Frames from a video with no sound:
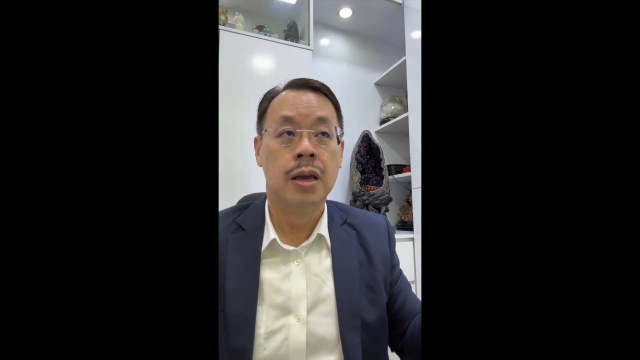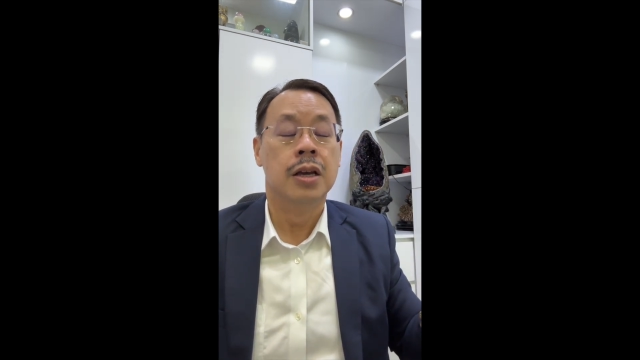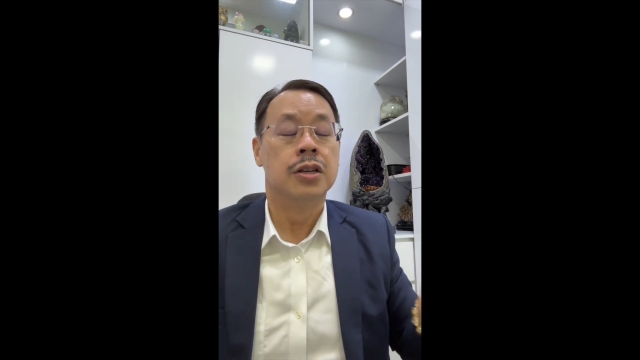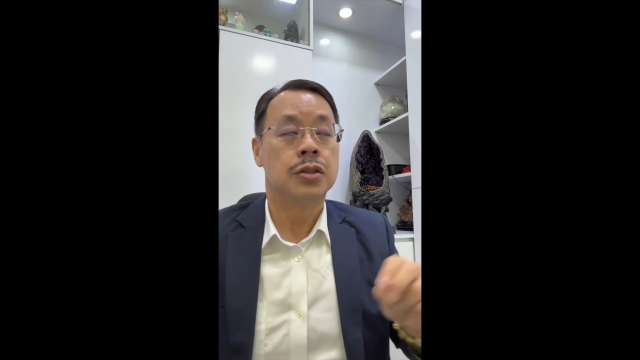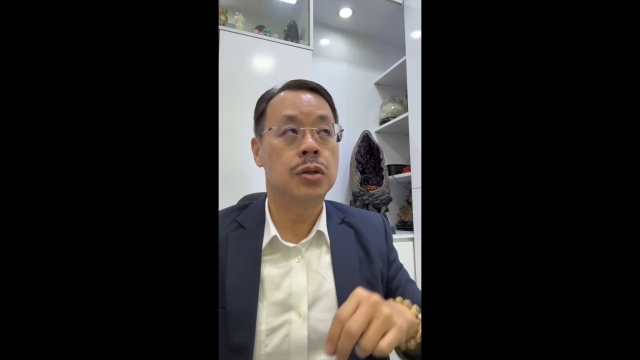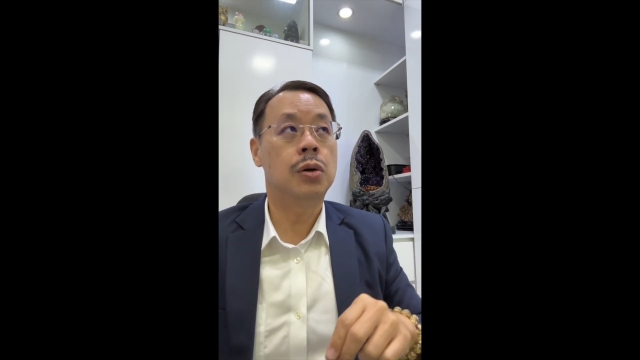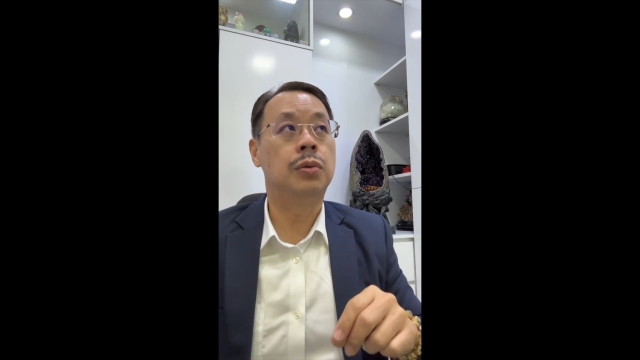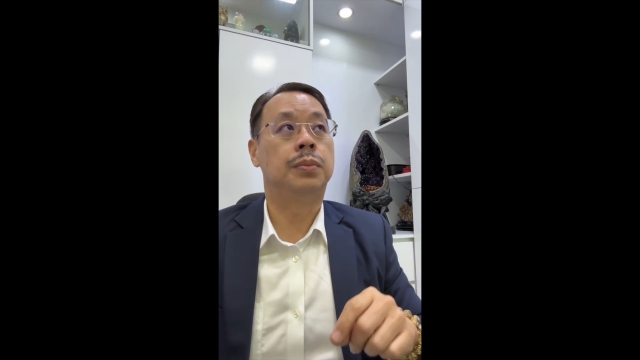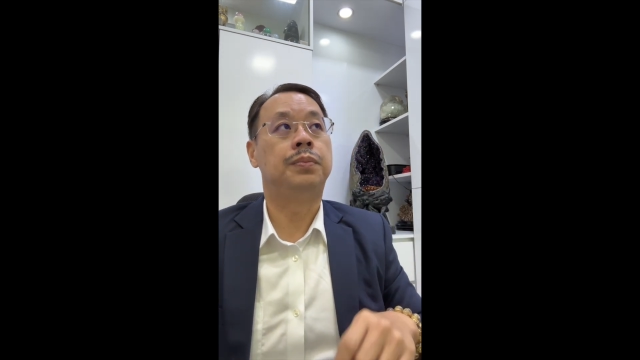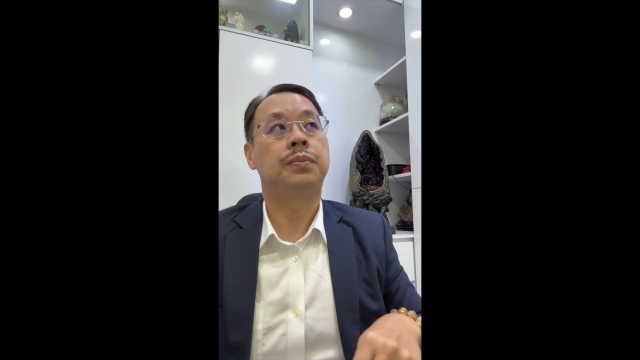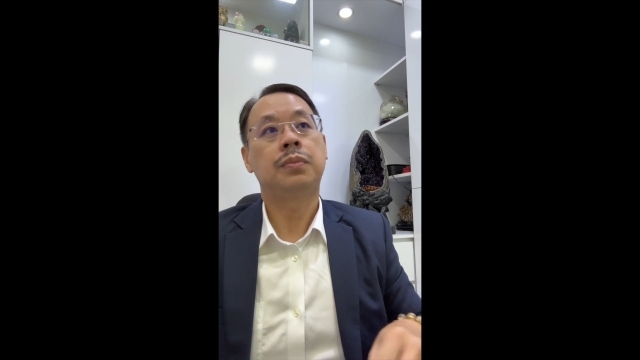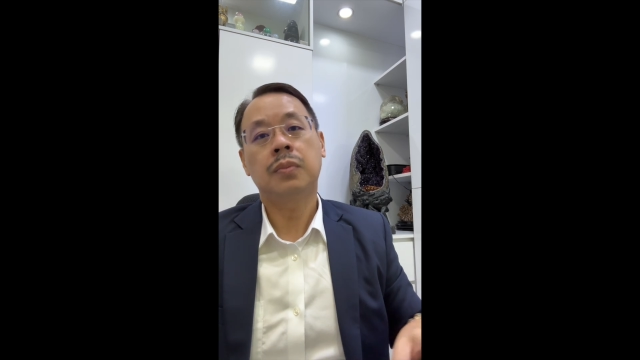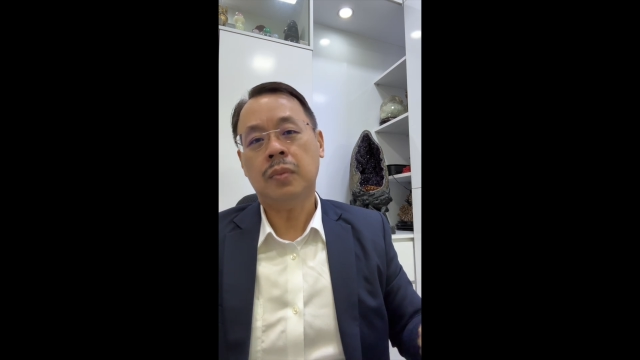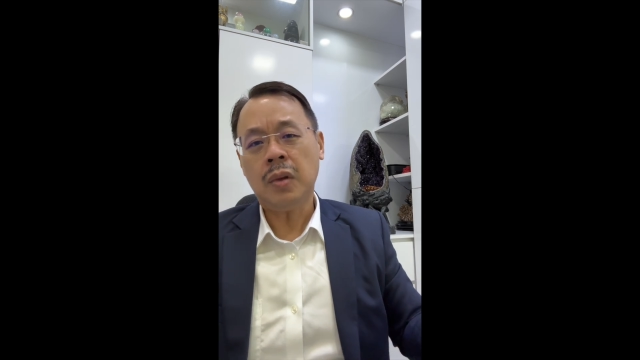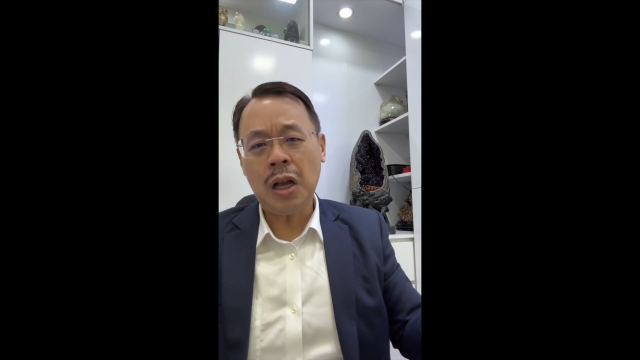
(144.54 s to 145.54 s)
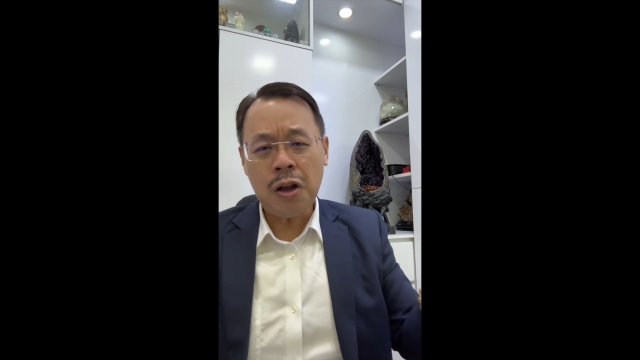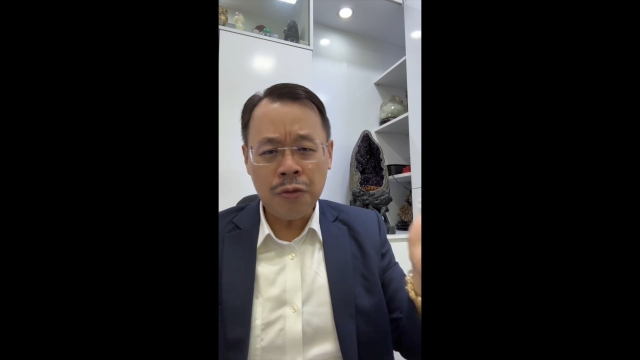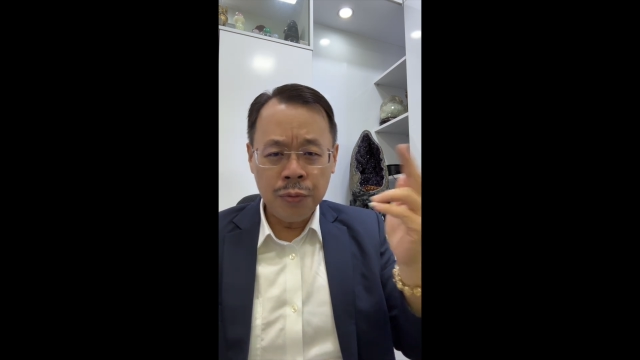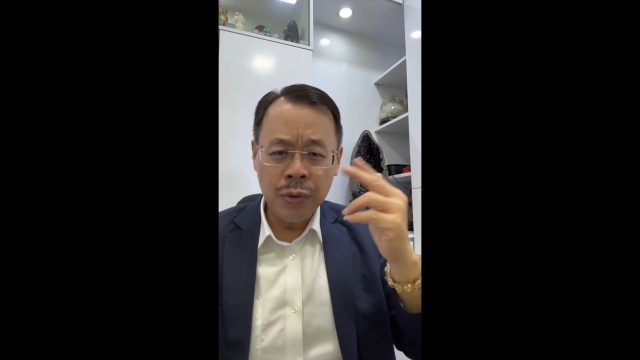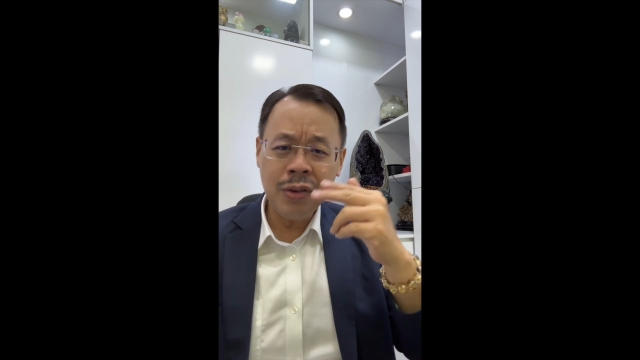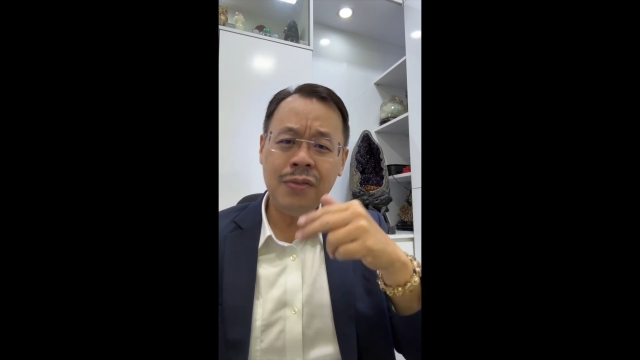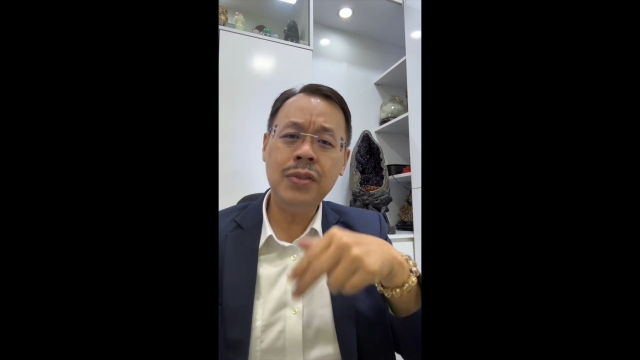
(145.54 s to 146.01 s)
So
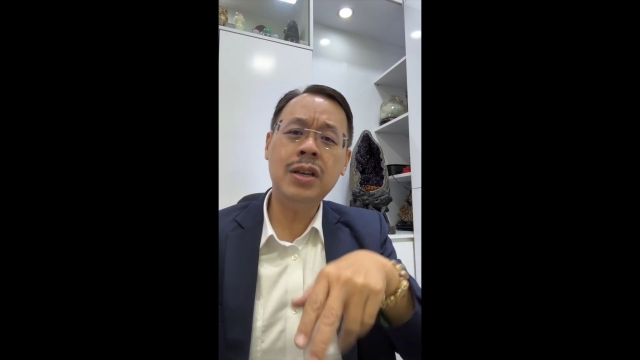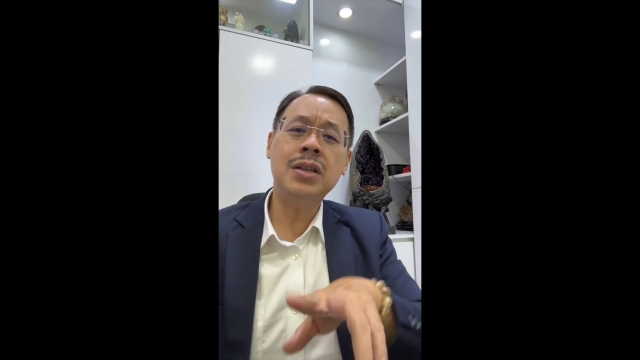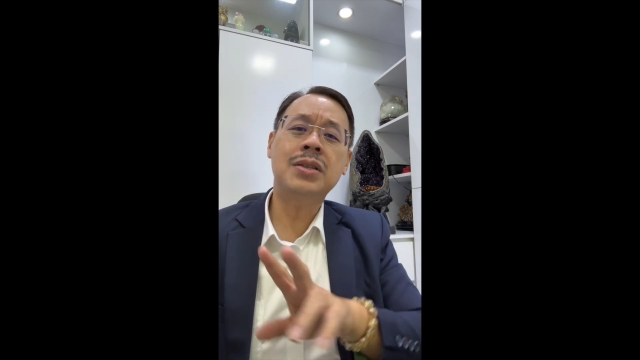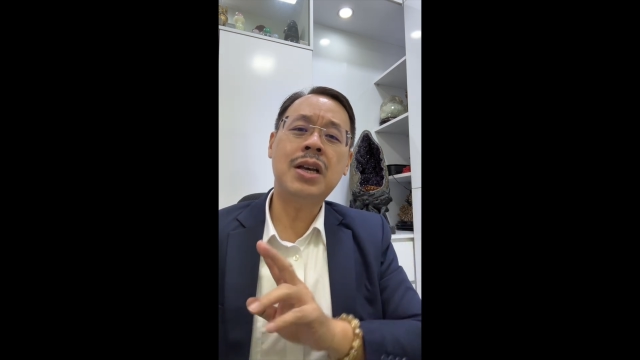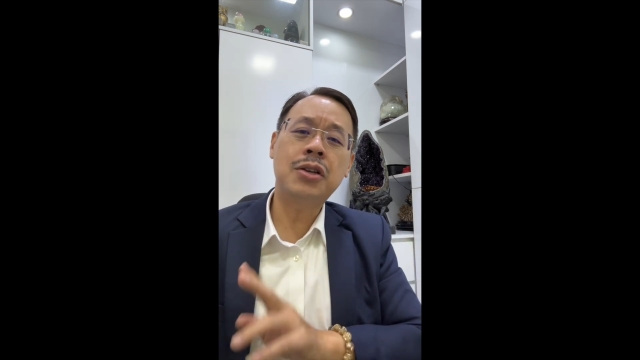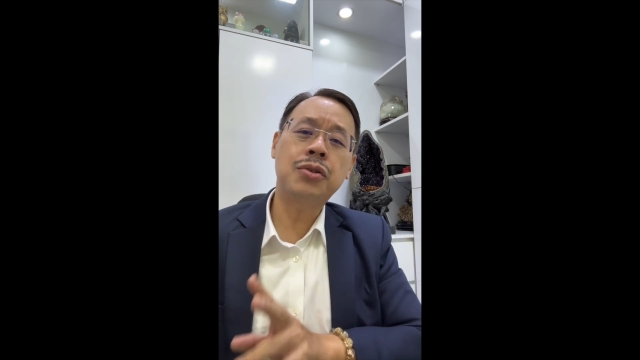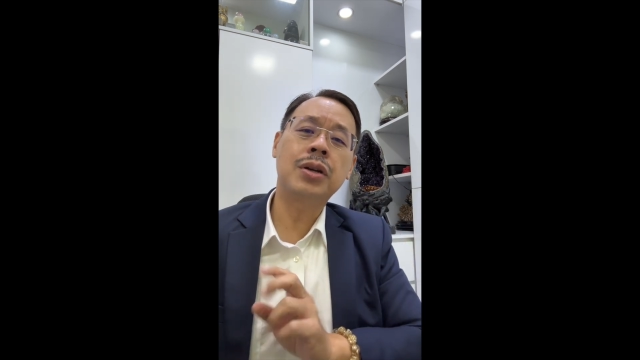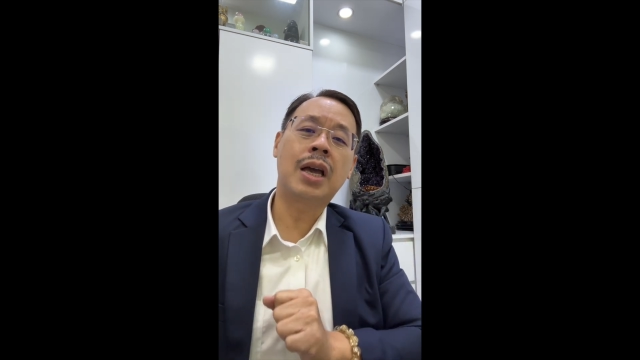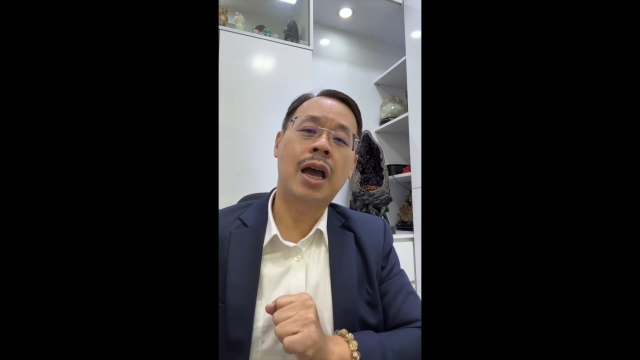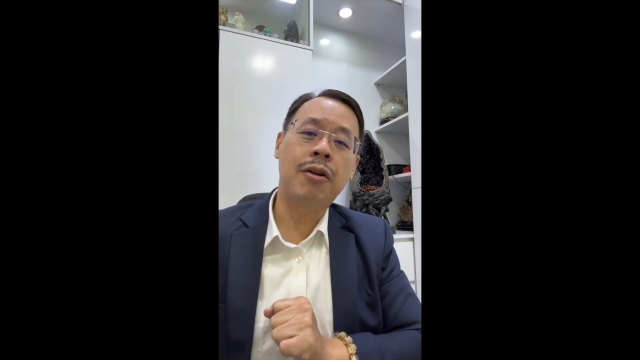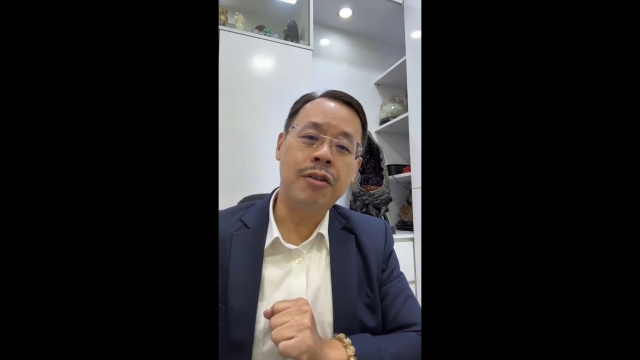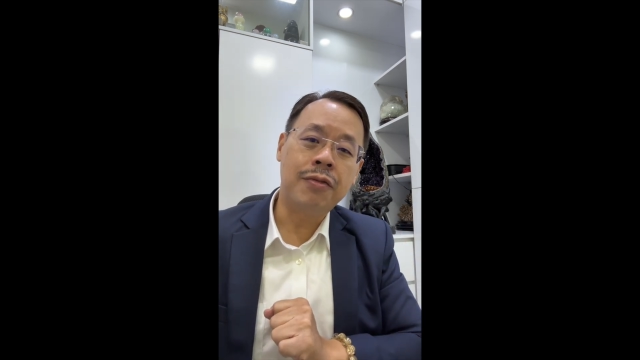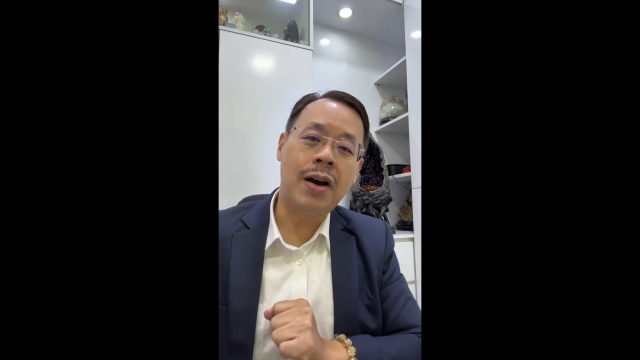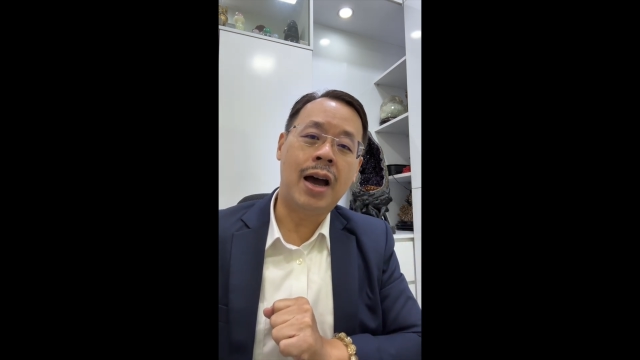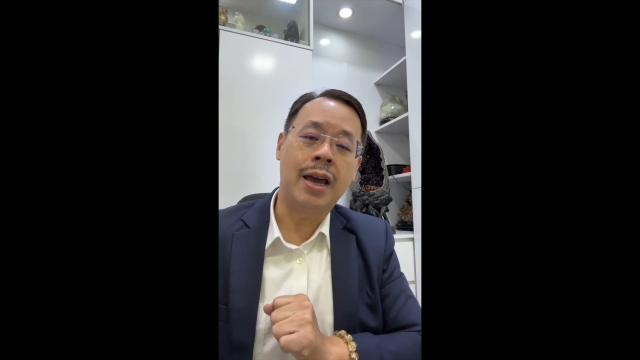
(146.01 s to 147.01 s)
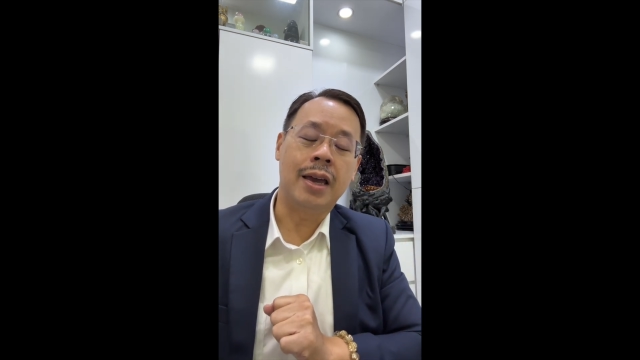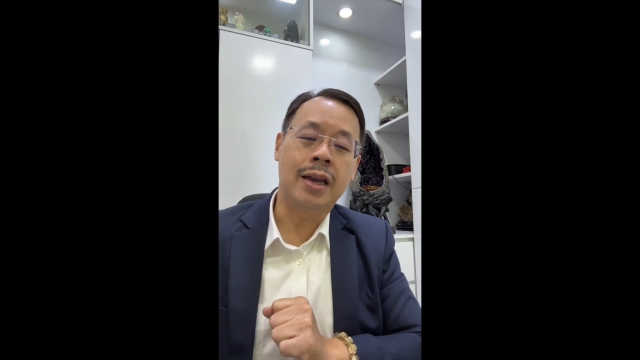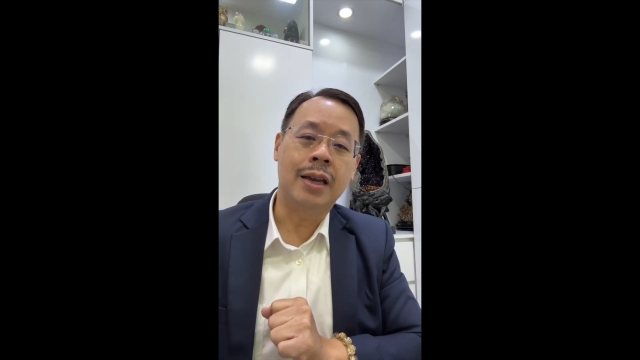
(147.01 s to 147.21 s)
with this actually clarified,